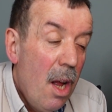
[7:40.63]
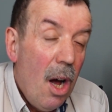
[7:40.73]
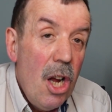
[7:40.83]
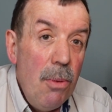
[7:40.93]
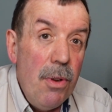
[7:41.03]

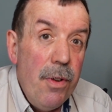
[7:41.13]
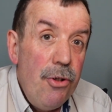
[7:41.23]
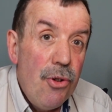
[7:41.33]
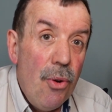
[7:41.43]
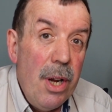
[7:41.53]
I hope you've
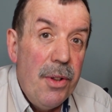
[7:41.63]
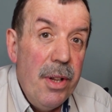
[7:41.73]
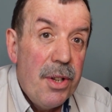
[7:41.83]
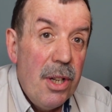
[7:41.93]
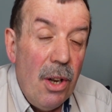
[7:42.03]
enjoyed
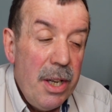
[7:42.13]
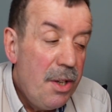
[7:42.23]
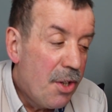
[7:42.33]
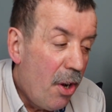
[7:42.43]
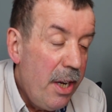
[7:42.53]
this little
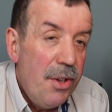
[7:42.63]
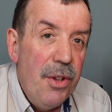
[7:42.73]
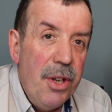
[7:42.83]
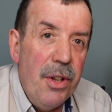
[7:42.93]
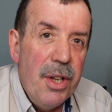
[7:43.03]
insight
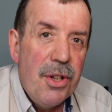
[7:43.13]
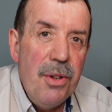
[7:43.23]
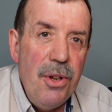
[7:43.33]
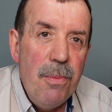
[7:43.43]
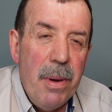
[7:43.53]
into this
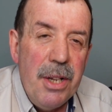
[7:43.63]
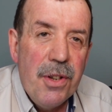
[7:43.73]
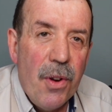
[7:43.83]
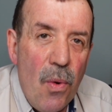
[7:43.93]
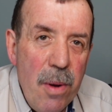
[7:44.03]
new piece
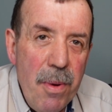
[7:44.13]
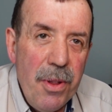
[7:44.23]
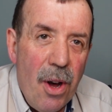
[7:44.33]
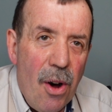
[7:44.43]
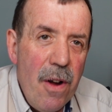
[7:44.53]
of equipment
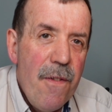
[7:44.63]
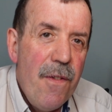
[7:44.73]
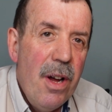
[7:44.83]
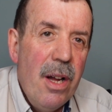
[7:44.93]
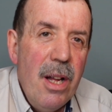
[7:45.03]
that
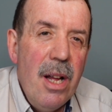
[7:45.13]
I've